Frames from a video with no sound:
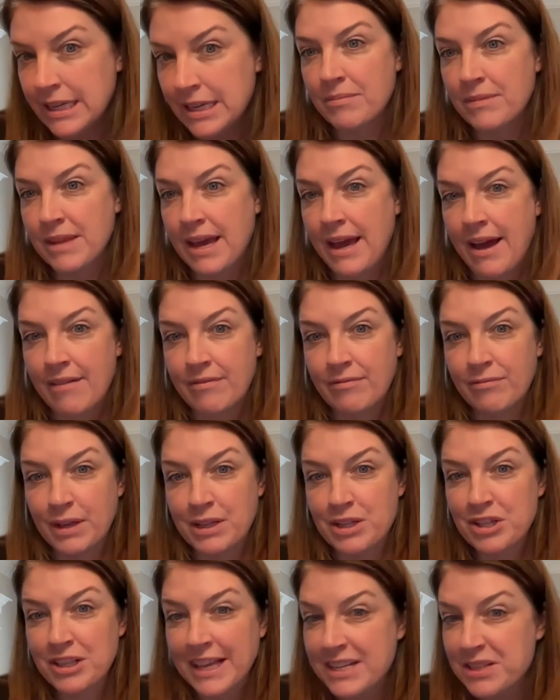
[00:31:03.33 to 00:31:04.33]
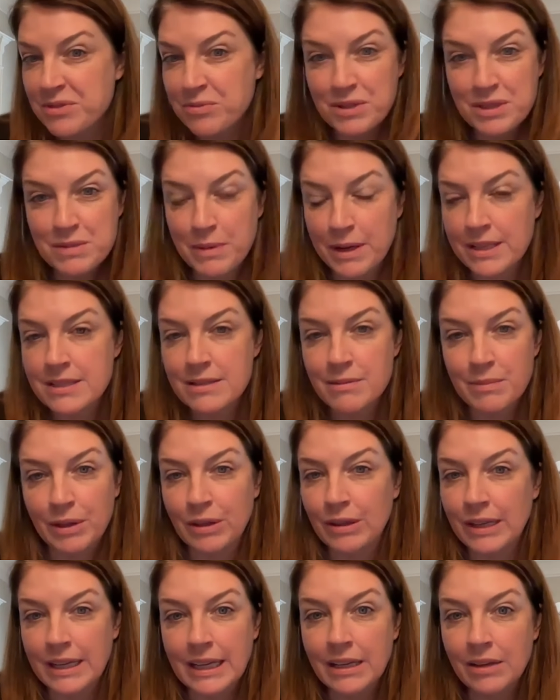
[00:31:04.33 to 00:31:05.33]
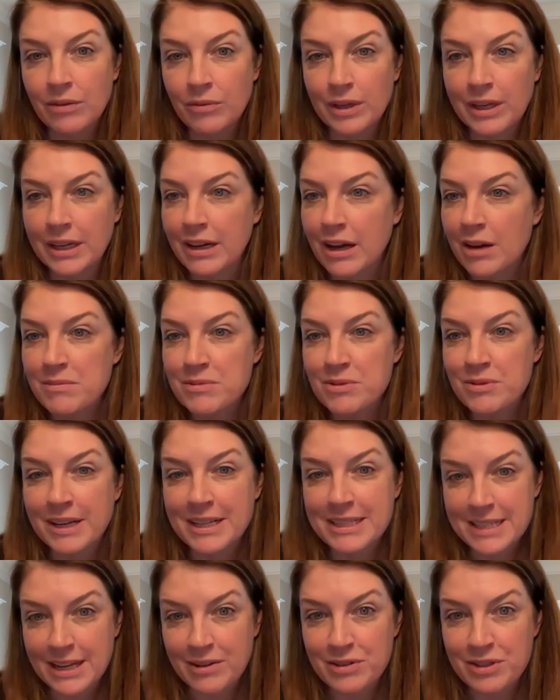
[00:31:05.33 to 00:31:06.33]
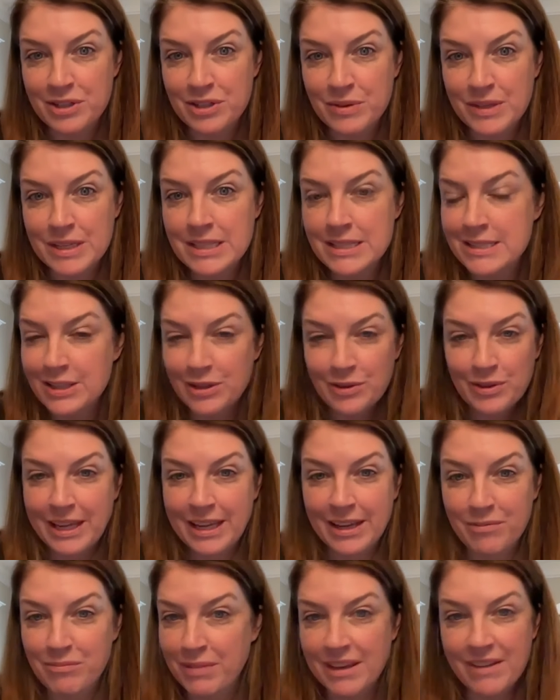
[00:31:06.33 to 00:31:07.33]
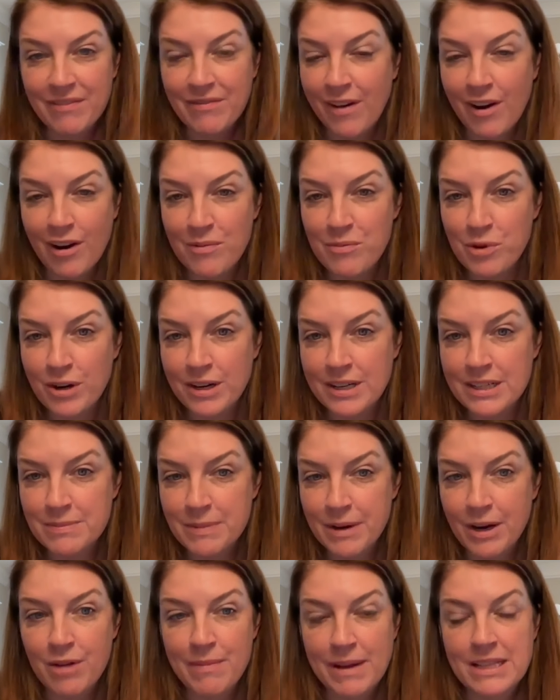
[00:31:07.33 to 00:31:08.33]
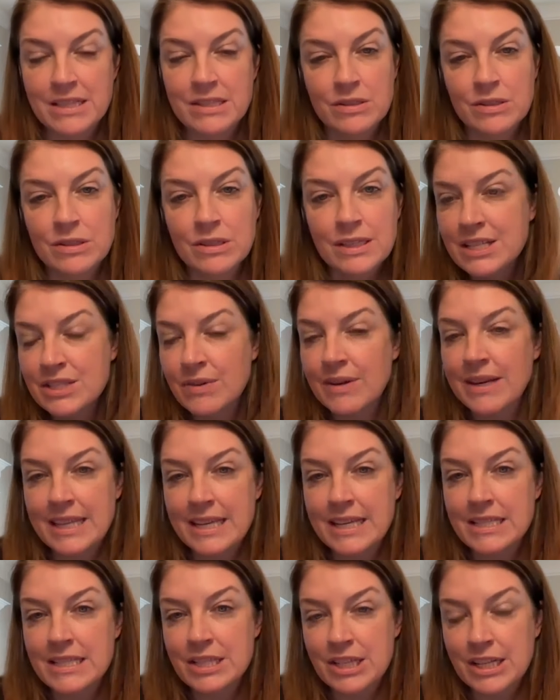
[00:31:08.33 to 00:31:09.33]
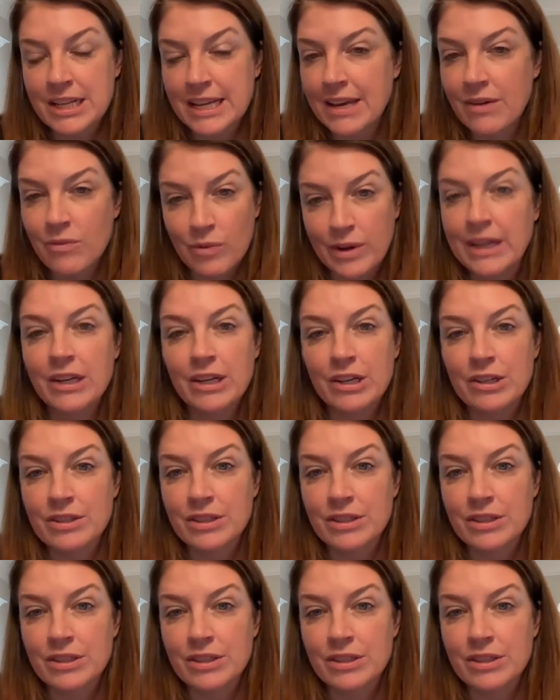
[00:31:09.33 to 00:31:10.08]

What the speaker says: They have much less responsibility when it comes right down to it, so they can be far more experimental. So I think it's going to get weird,